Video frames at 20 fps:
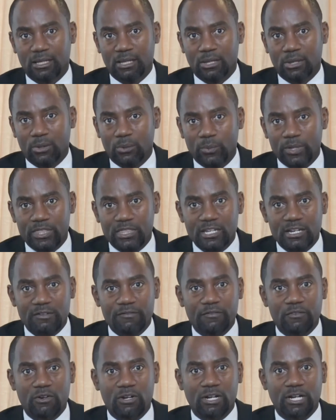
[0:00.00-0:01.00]
We
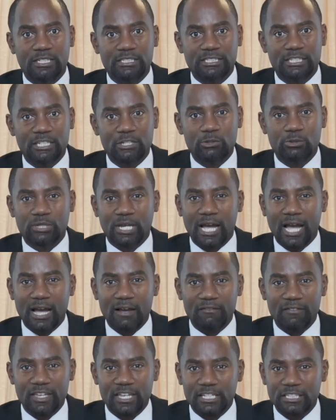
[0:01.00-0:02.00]
therefore continue to
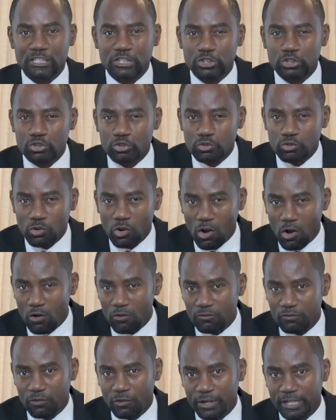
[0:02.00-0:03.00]
have a strong
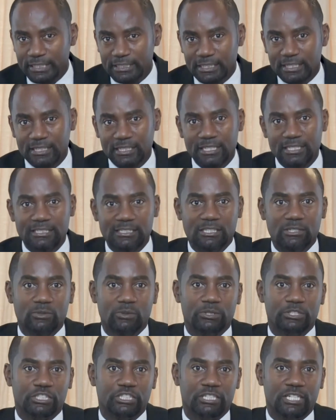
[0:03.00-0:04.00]
voice in these
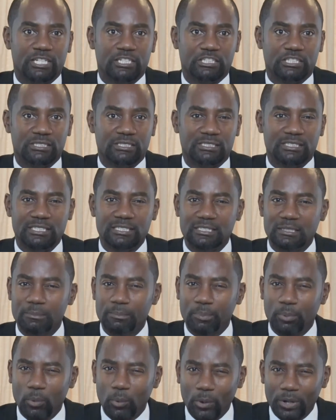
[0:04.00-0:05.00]
negotiations, these
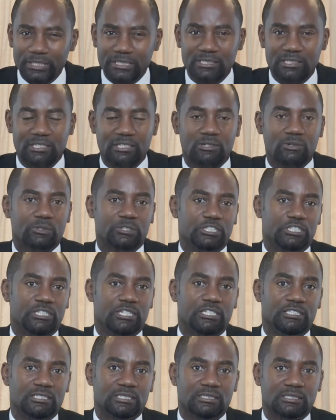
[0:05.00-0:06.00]
important
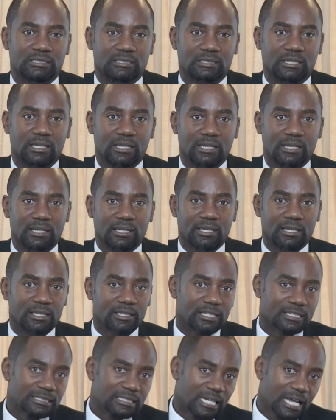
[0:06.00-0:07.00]
negotiations.
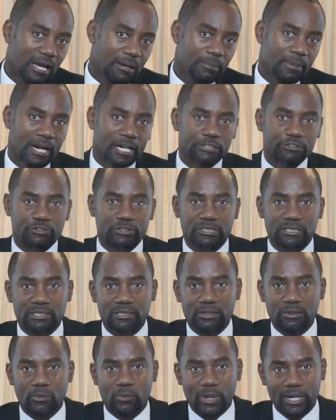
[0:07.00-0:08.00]
This landmark treaty,
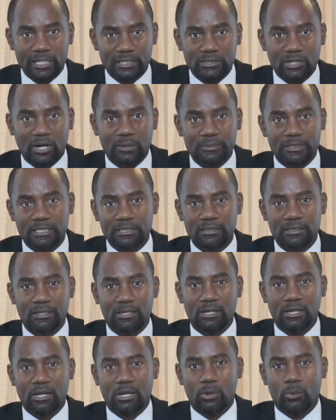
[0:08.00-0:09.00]
when adopted,
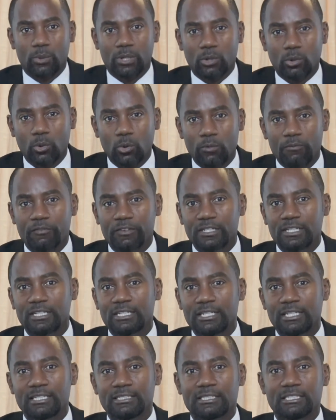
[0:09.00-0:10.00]
will hopefully
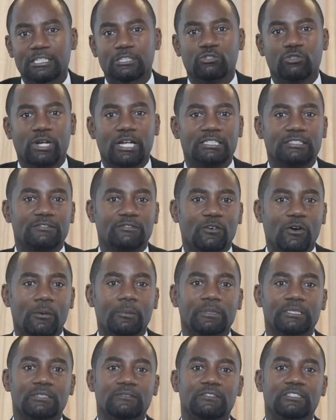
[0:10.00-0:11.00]
lead to the
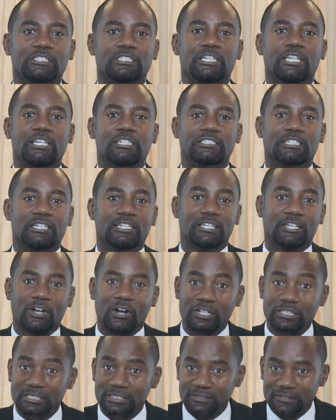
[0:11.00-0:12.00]
transformative change in the
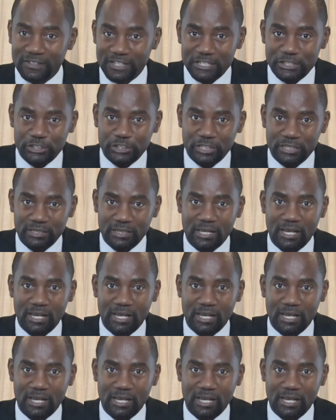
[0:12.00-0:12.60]
conservation,